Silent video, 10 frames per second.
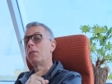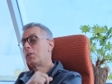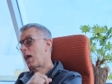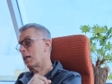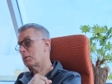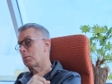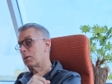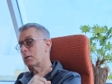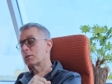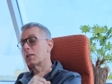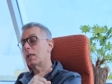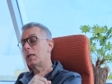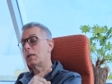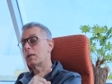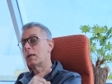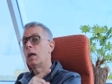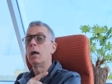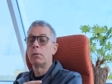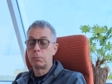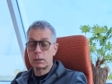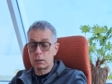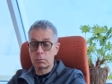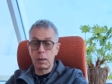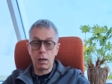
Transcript: that's where there's a link. But there may